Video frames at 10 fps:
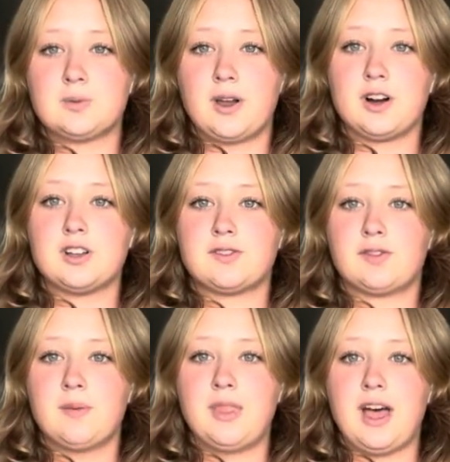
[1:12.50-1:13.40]
sweater is
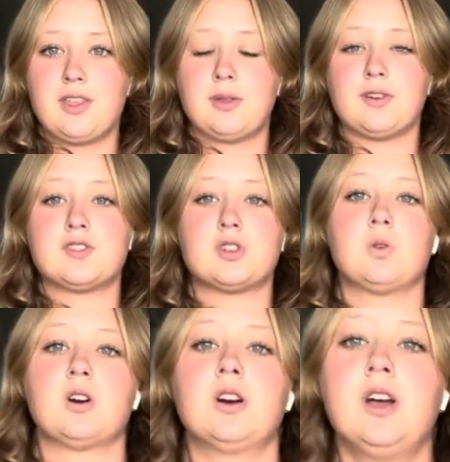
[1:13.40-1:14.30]
from that thrift
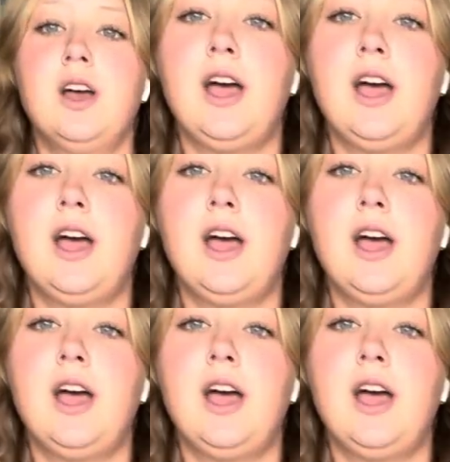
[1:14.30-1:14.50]
store.